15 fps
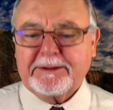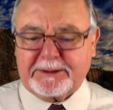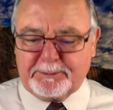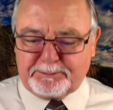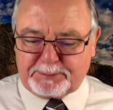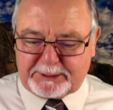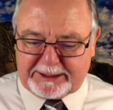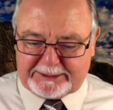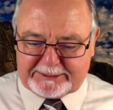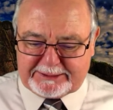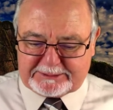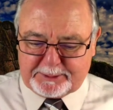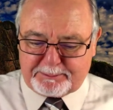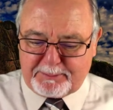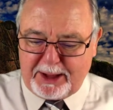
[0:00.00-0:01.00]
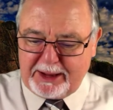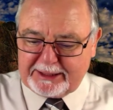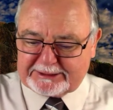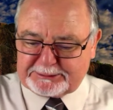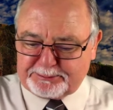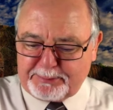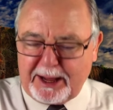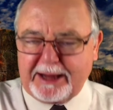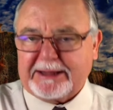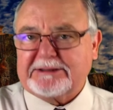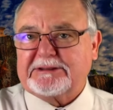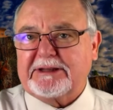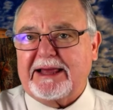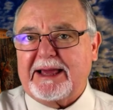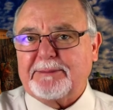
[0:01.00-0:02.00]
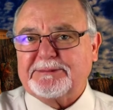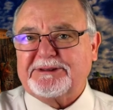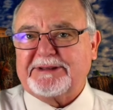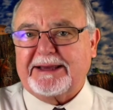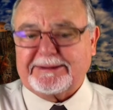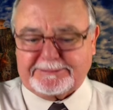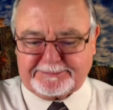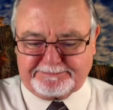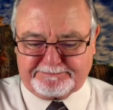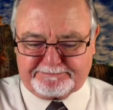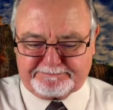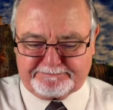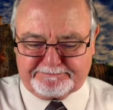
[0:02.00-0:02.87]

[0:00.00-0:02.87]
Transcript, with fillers: Completely demolish, body slam Satan.